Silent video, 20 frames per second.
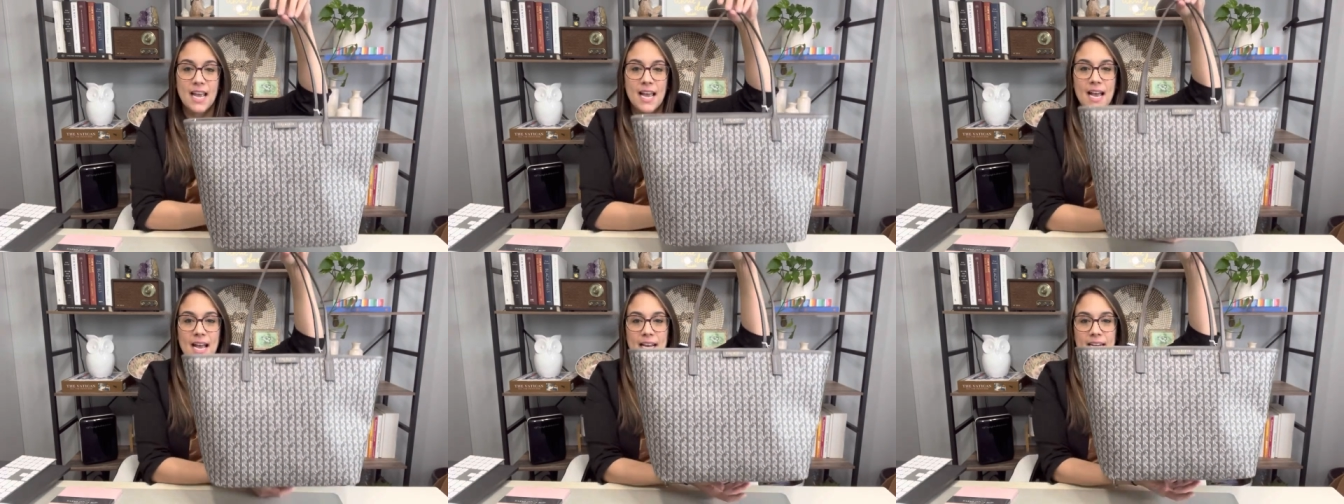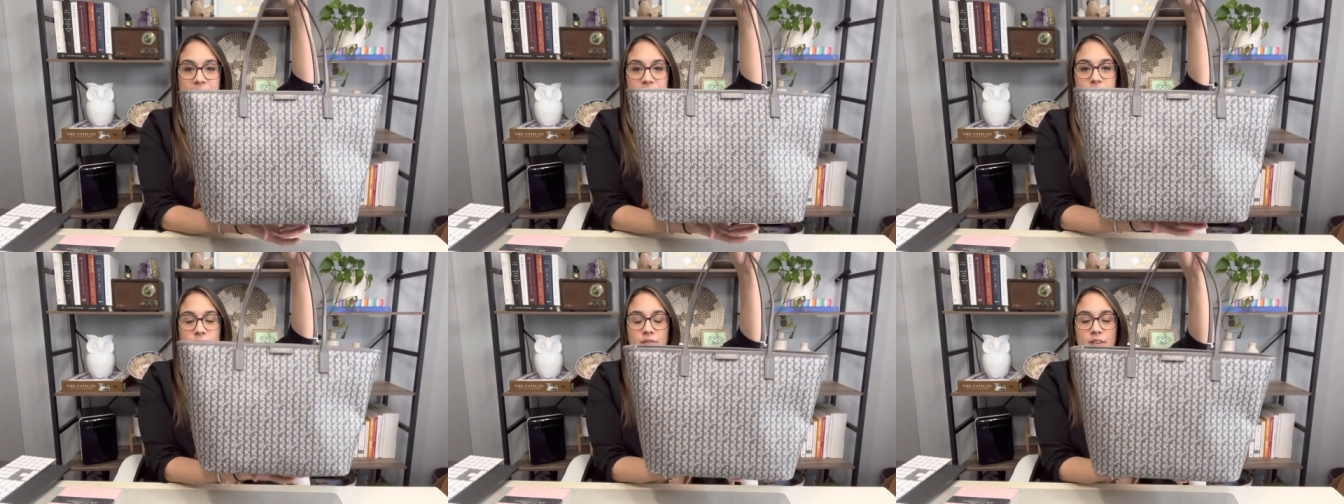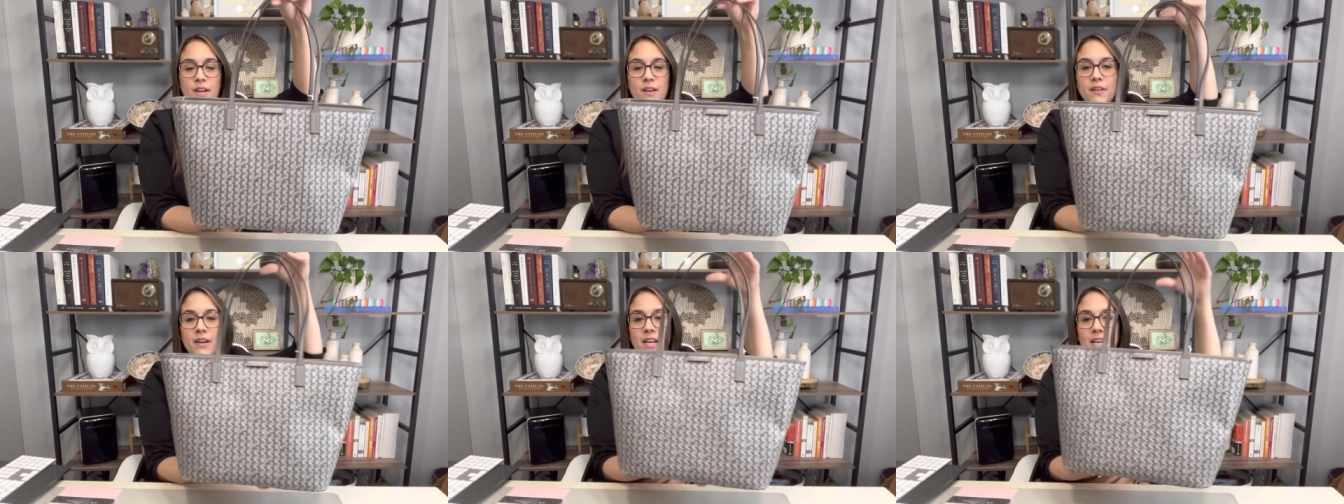And it's
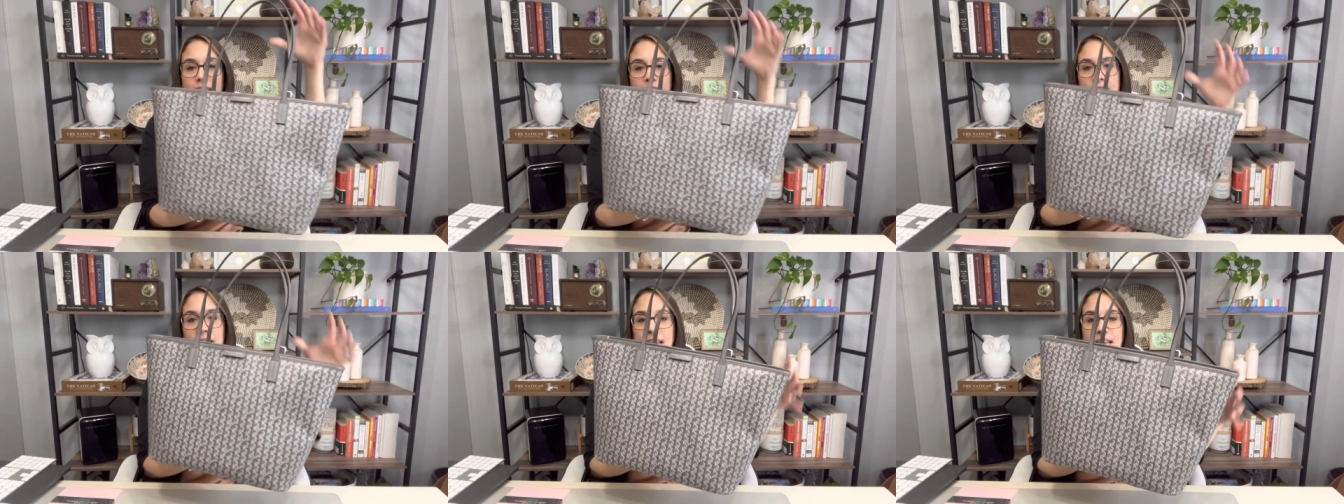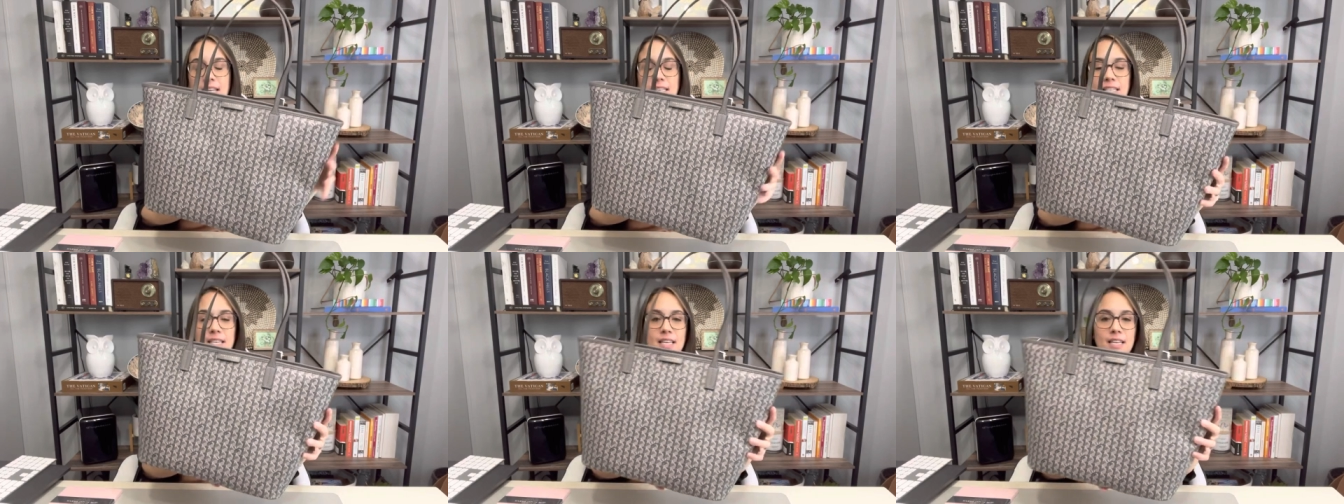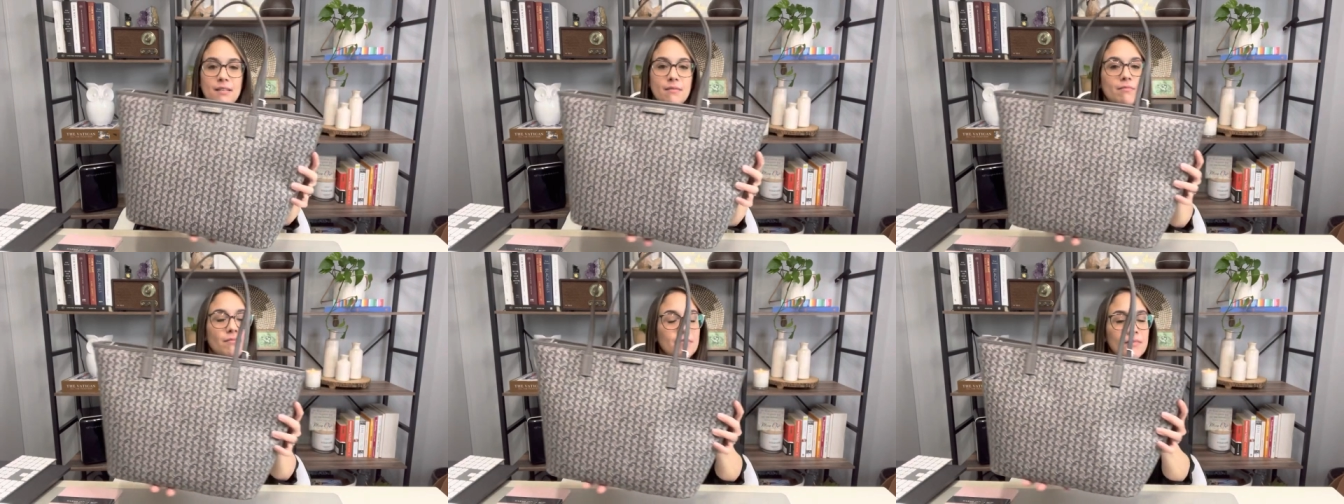very light.
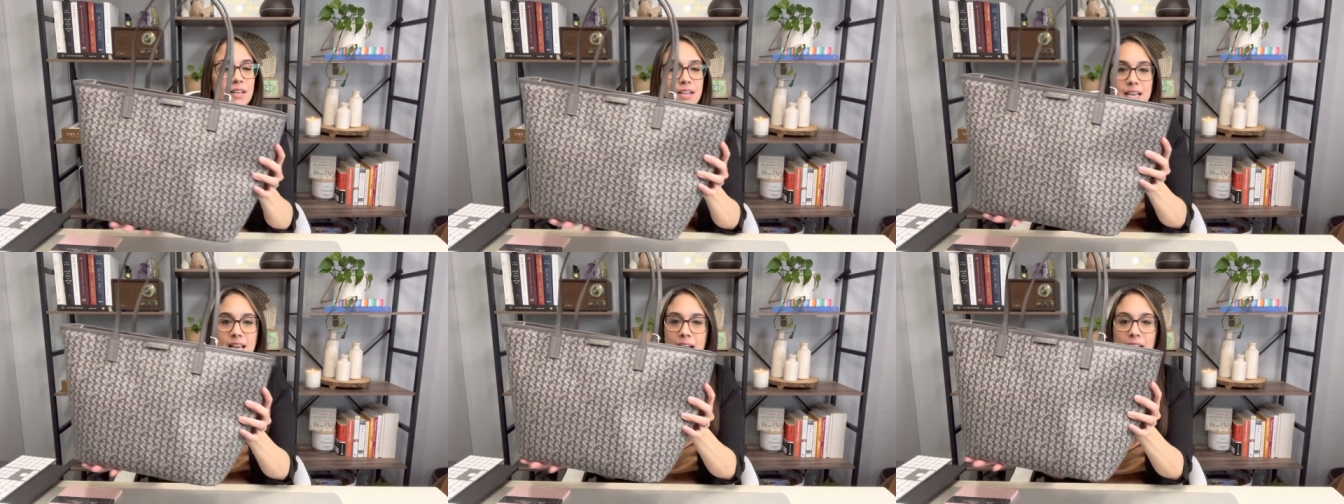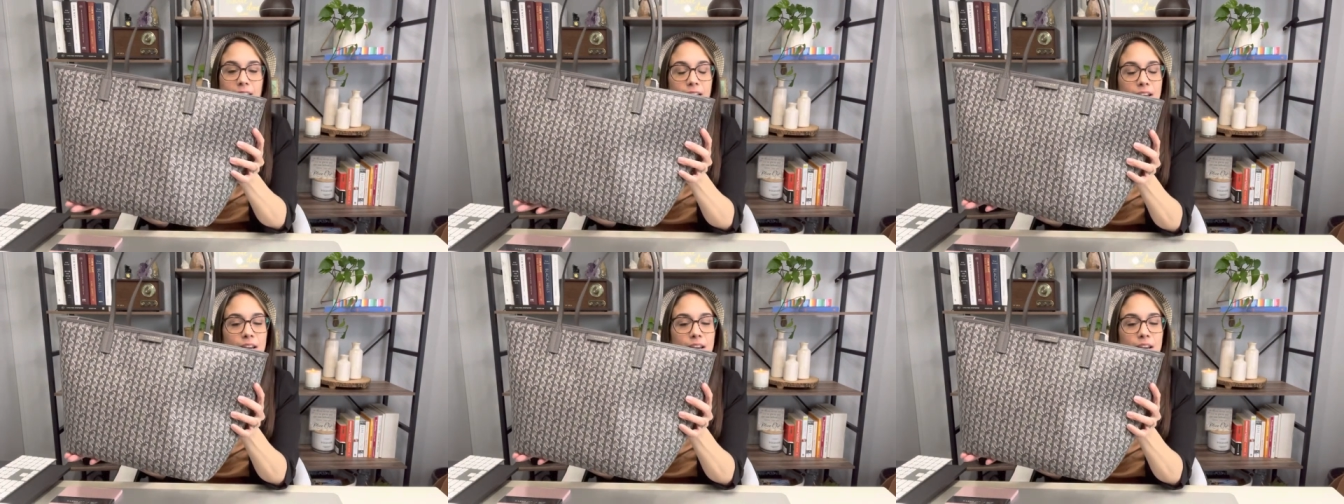It Again,